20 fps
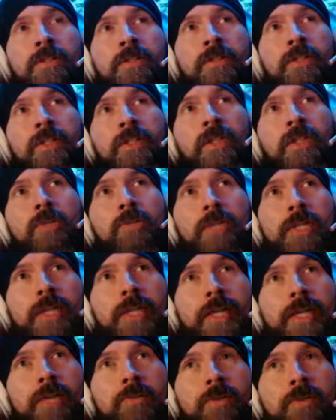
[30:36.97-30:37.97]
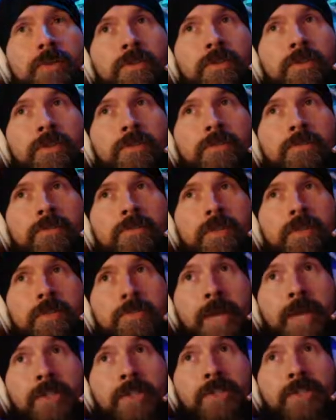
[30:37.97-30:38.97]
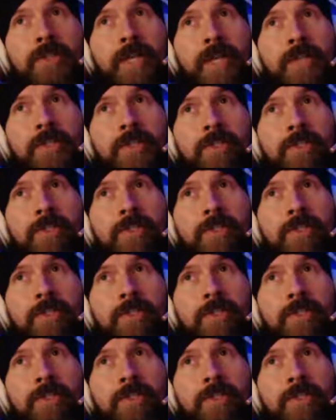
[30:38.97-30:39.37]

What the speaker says: could be labeled imagination,